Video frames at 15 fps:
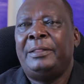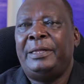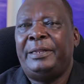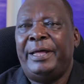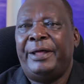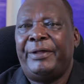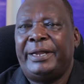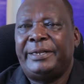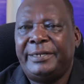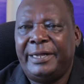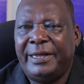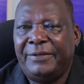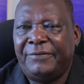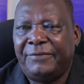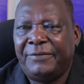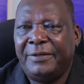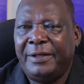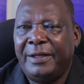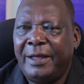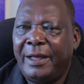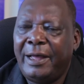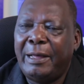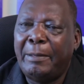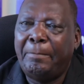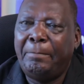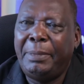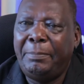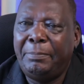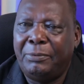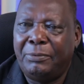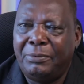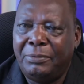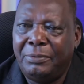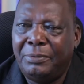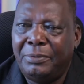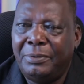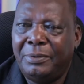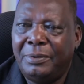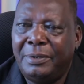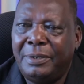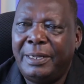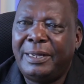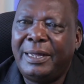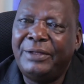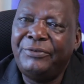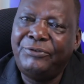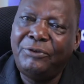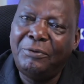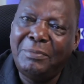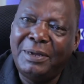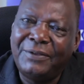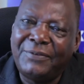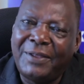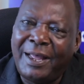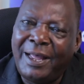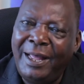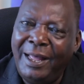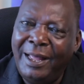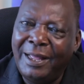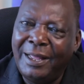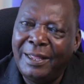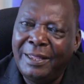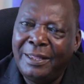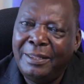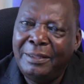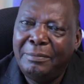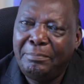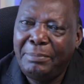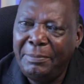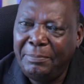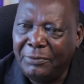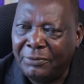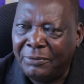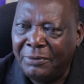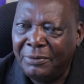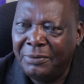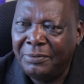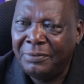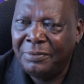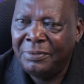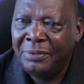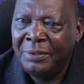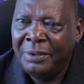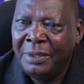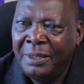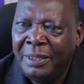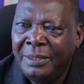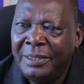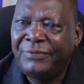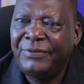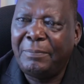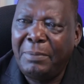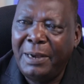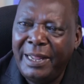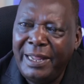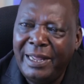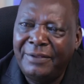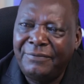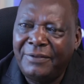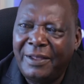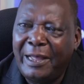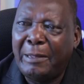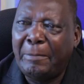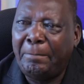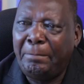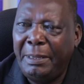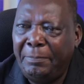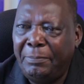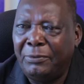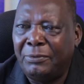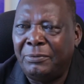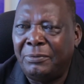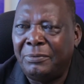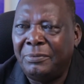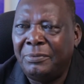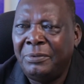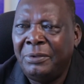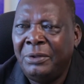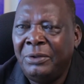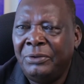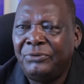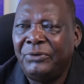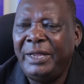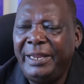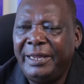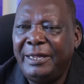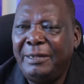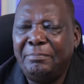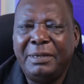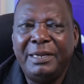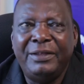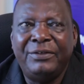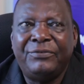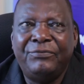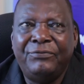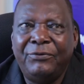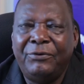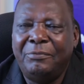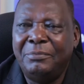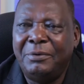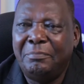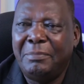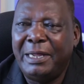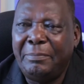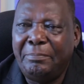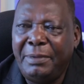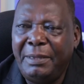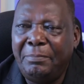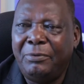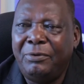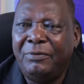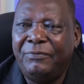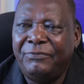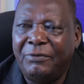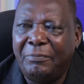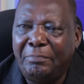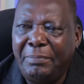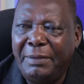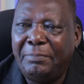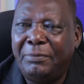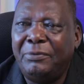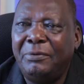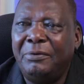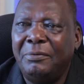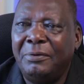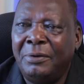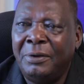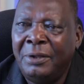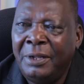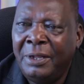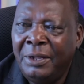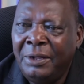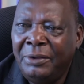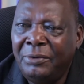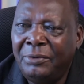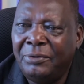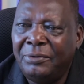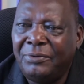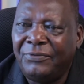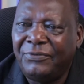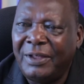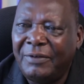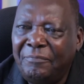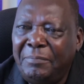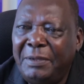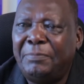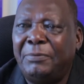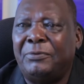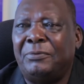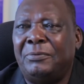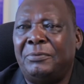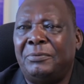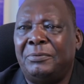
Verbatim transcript: The directors are people. The customers are people. The suppliers are people. So any company is formed by people, for people, you know, to serve people.